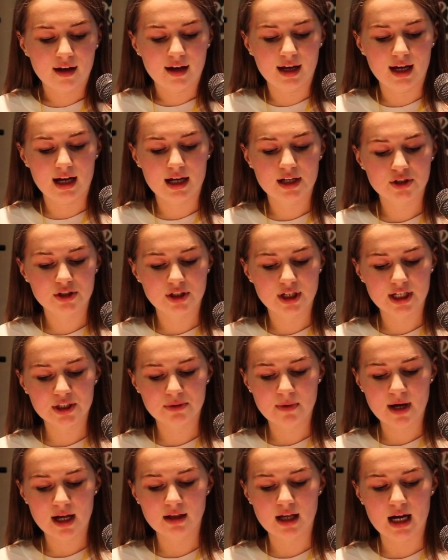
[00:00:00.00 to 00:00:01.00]
It has
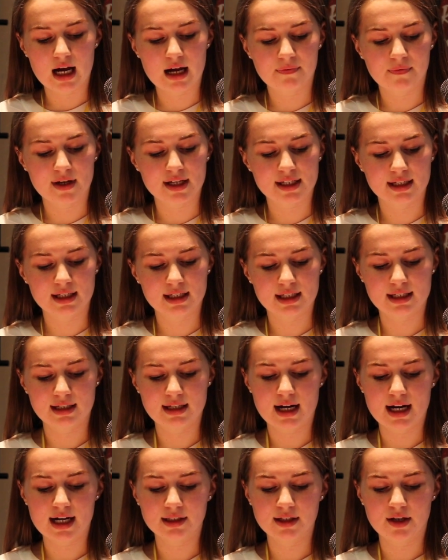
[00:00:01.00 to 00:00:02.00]
changed my life, as since the
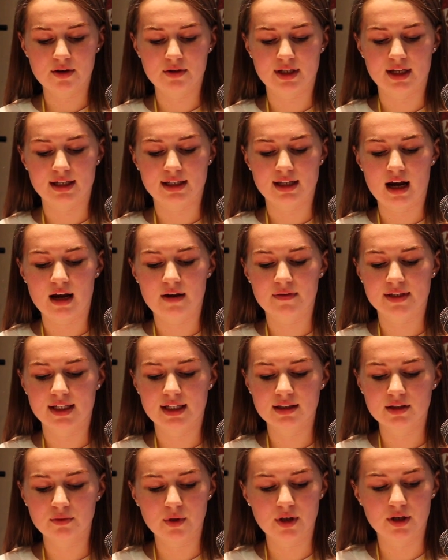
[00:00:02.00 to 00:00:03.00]
diagnosis I have
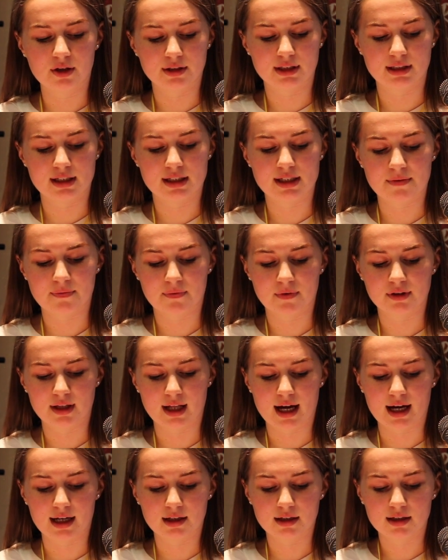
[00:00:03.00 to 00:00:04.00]
seen the world in a different
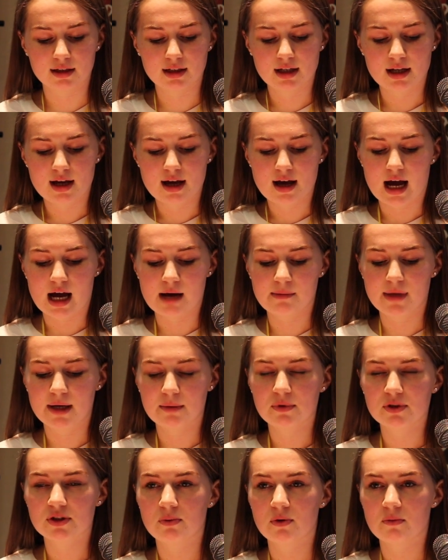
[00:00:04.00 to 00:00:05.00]
light. I am
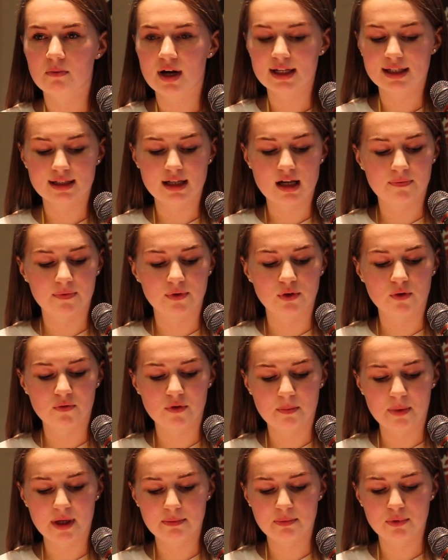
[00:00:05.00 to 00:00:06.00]
able to put myself in
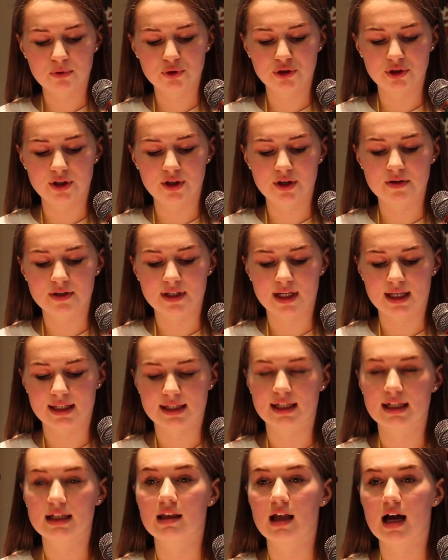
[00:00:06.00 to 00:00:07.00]
other people's shoes and
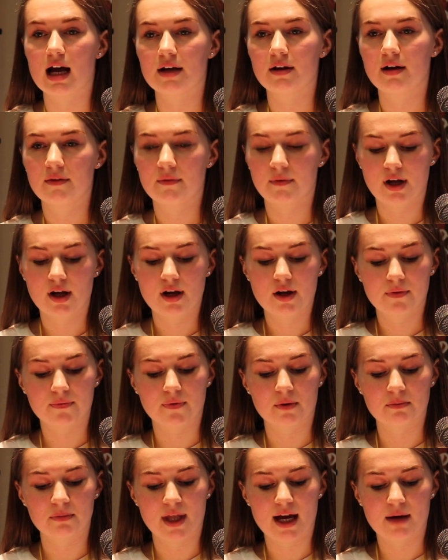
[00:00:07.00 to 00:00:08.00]
see life
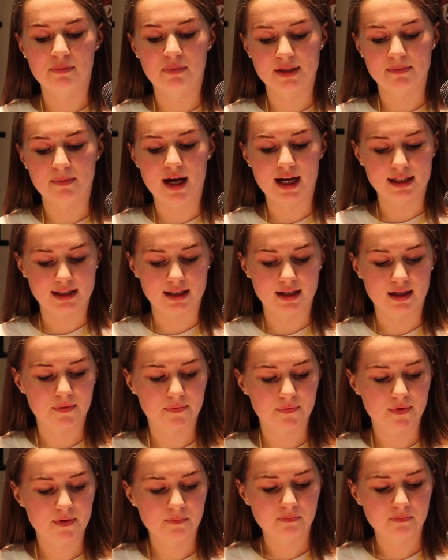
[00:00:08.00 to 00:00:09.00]
from their perspective.